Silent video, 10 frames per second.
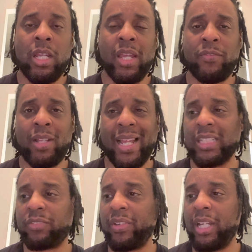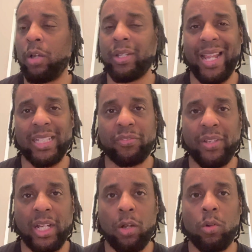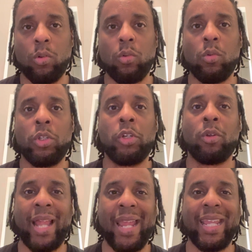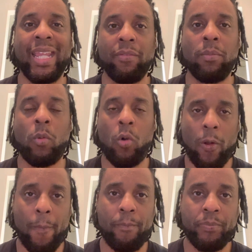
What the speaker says: If you like this video, the next video you're going to like even more.